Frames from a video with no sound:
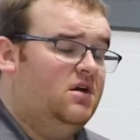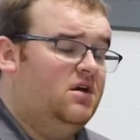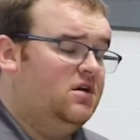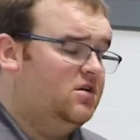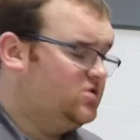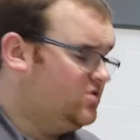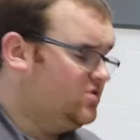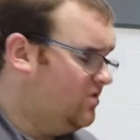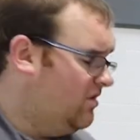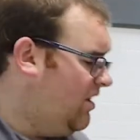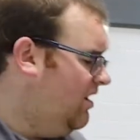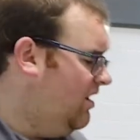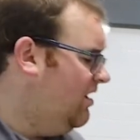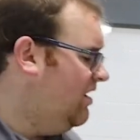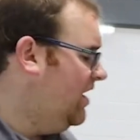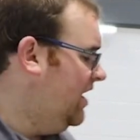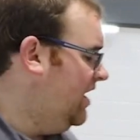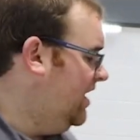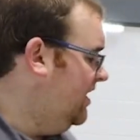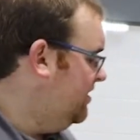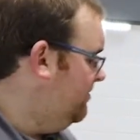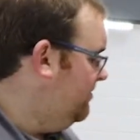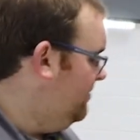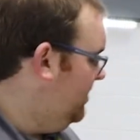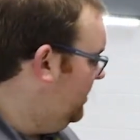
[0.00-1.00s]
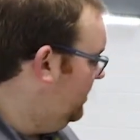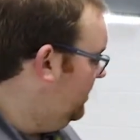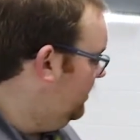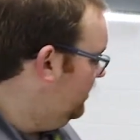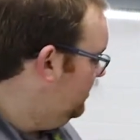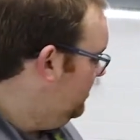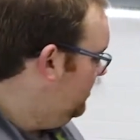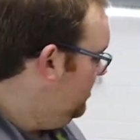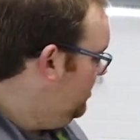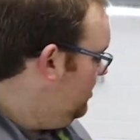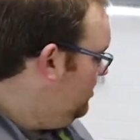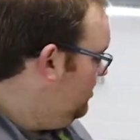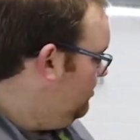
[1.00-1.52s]
So currently at the minute,
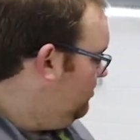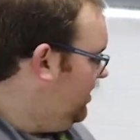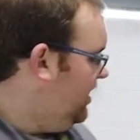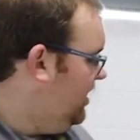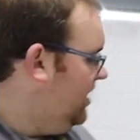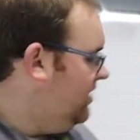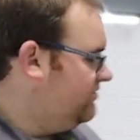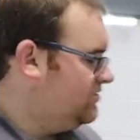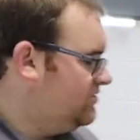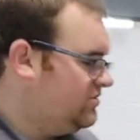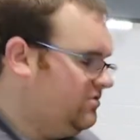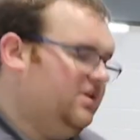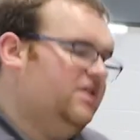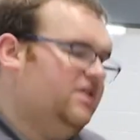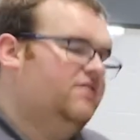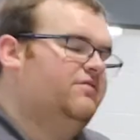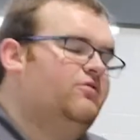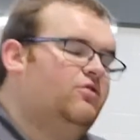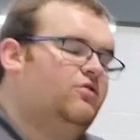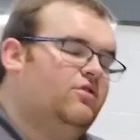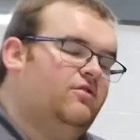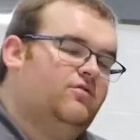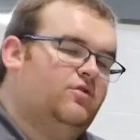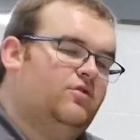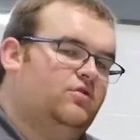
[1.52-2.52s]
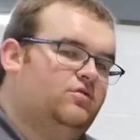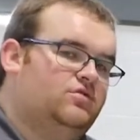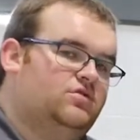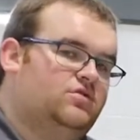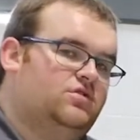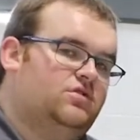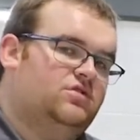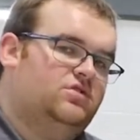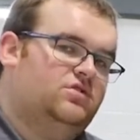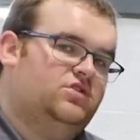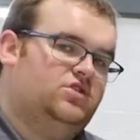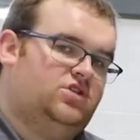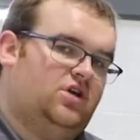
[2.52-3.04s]
we have 24
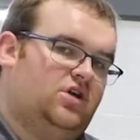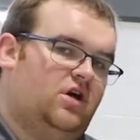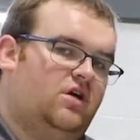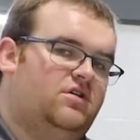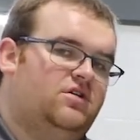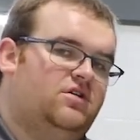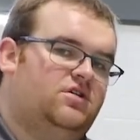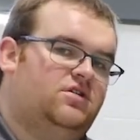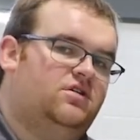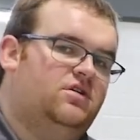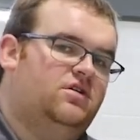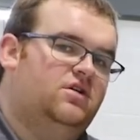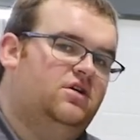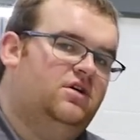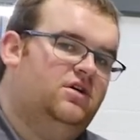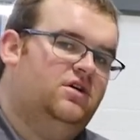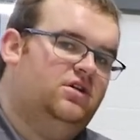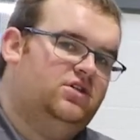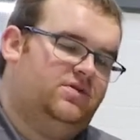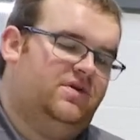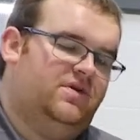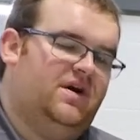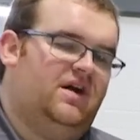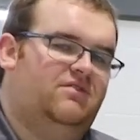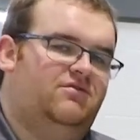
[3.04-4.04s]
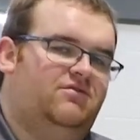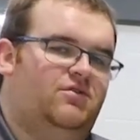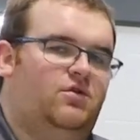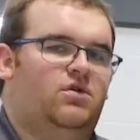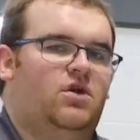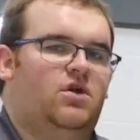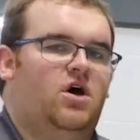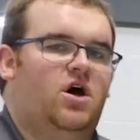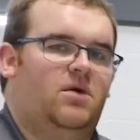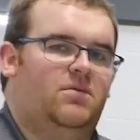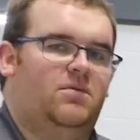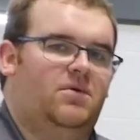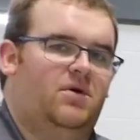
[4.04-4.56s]
volt start, 12 volt
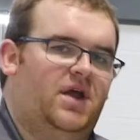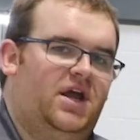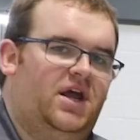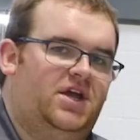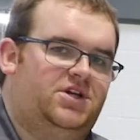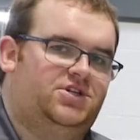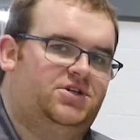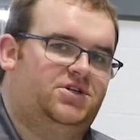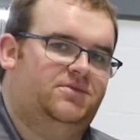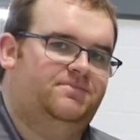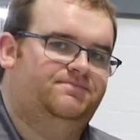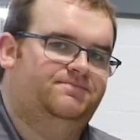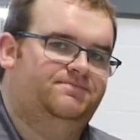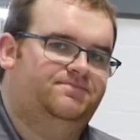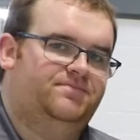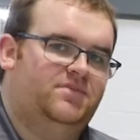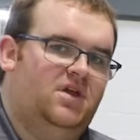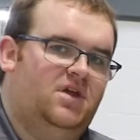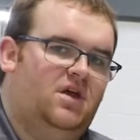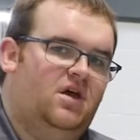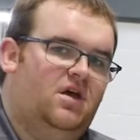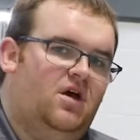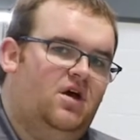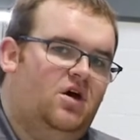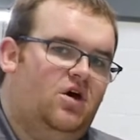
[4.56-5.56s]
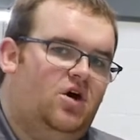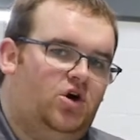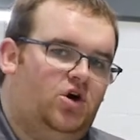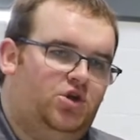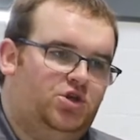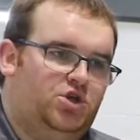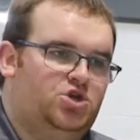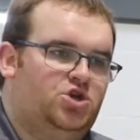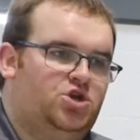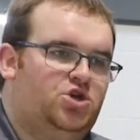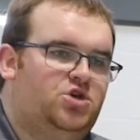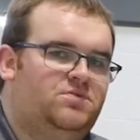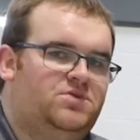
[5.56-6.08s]
operation. On the
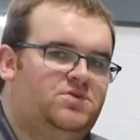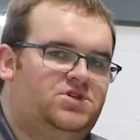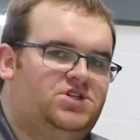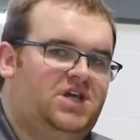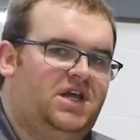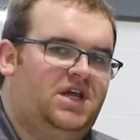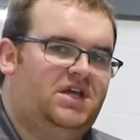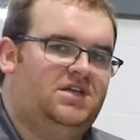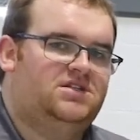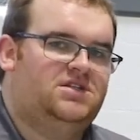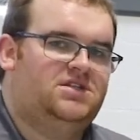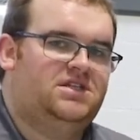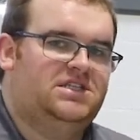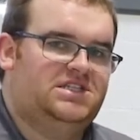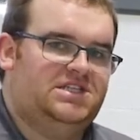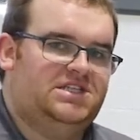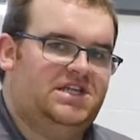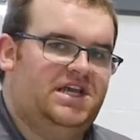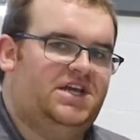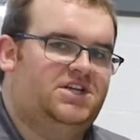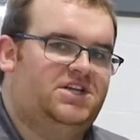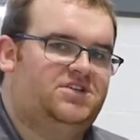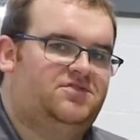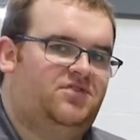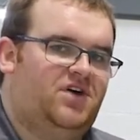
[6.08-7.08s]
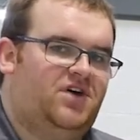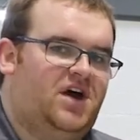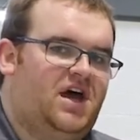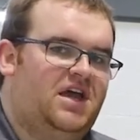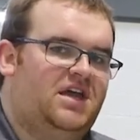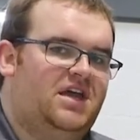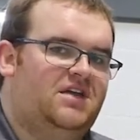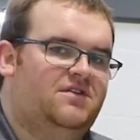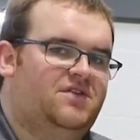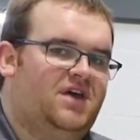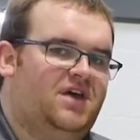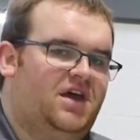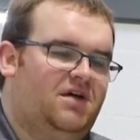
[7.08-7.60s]
new machines in stage
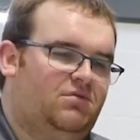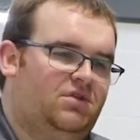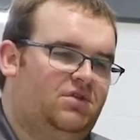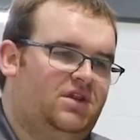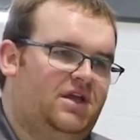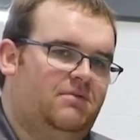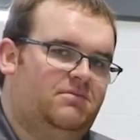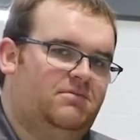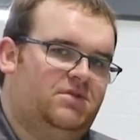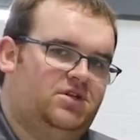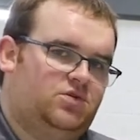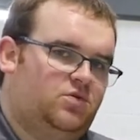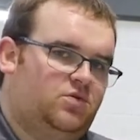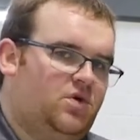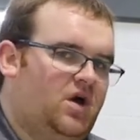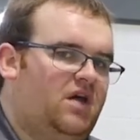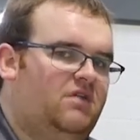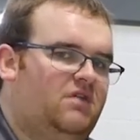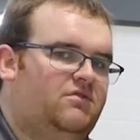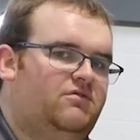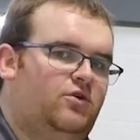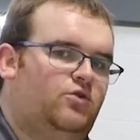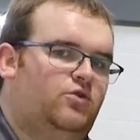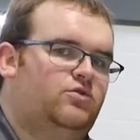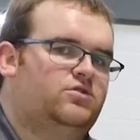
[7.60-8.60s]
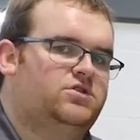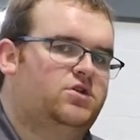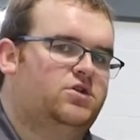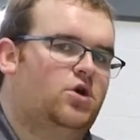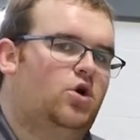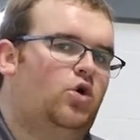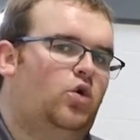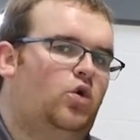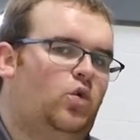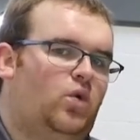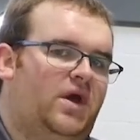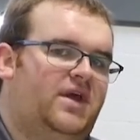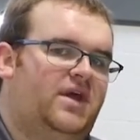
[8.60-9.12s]
5, it will then be 12 volts the
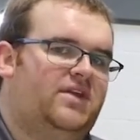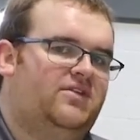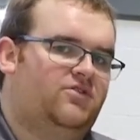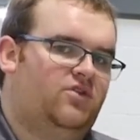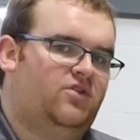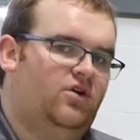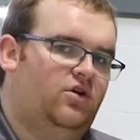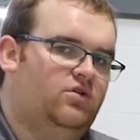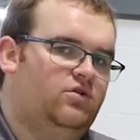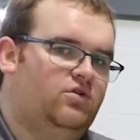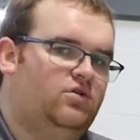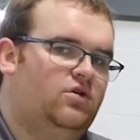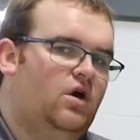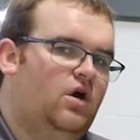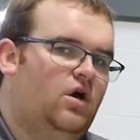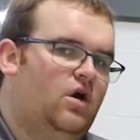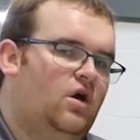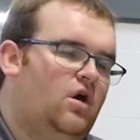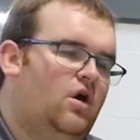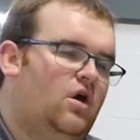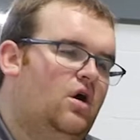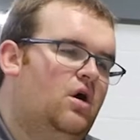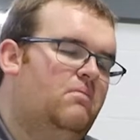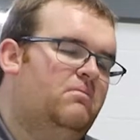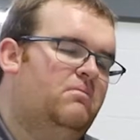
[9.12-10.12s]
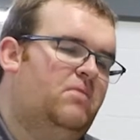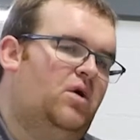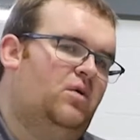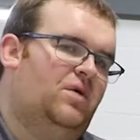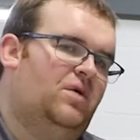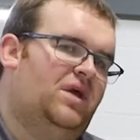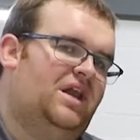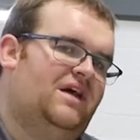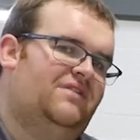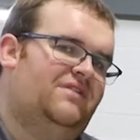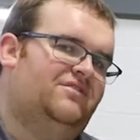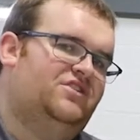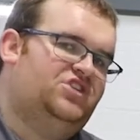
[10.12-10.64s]
whole way through, but we'll
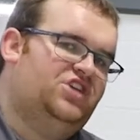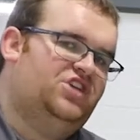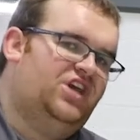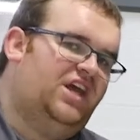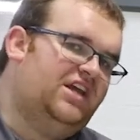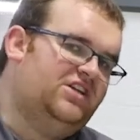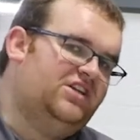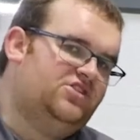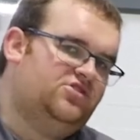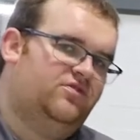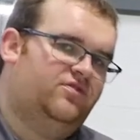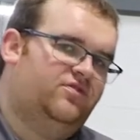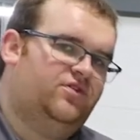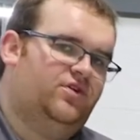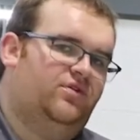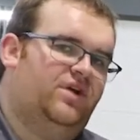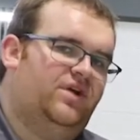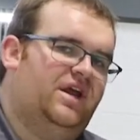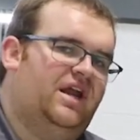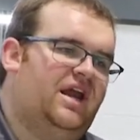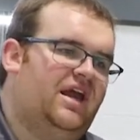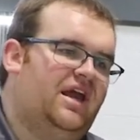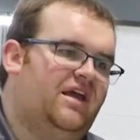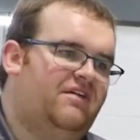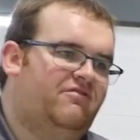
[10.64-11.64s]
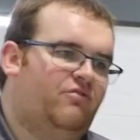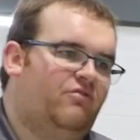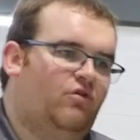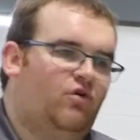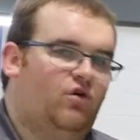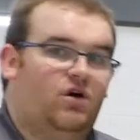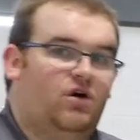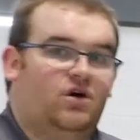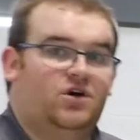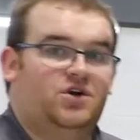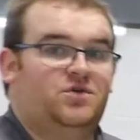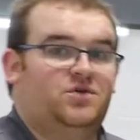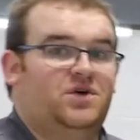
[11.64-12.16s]
have a changeover relay for
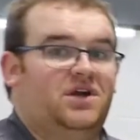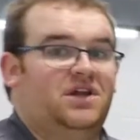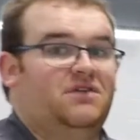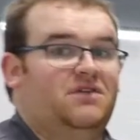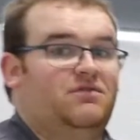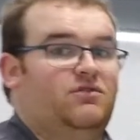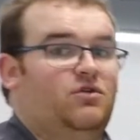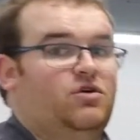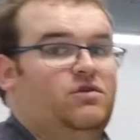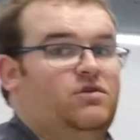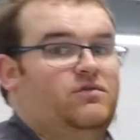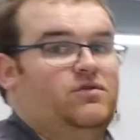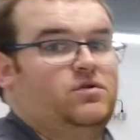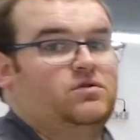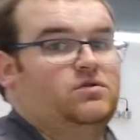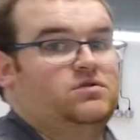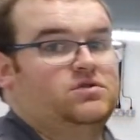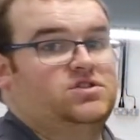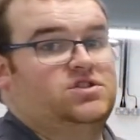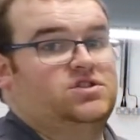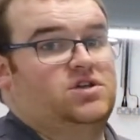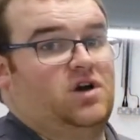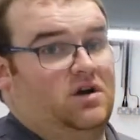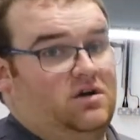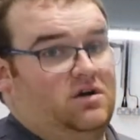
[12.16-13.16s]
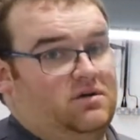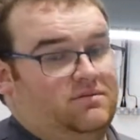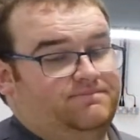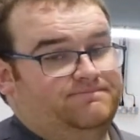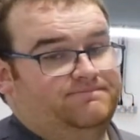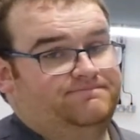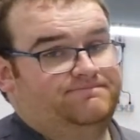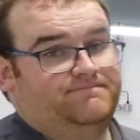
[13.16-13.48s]
our 24 volt starting.